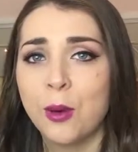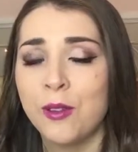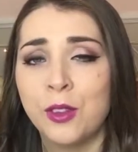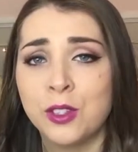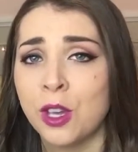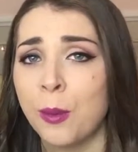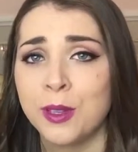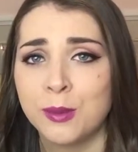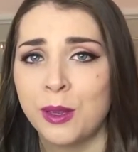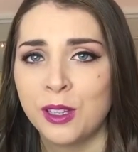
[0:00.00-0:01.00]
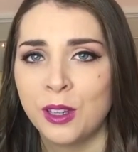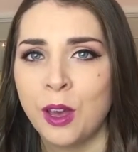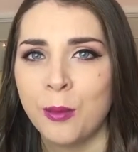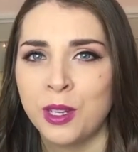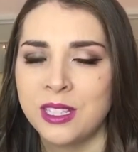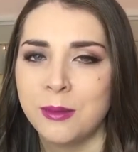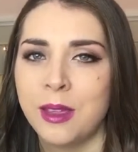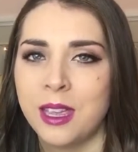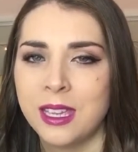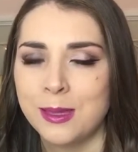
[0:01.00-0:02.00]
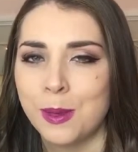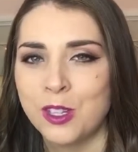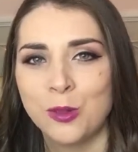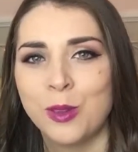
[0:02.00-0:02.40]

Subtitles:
to go over the top or spend a lot of money to make it special,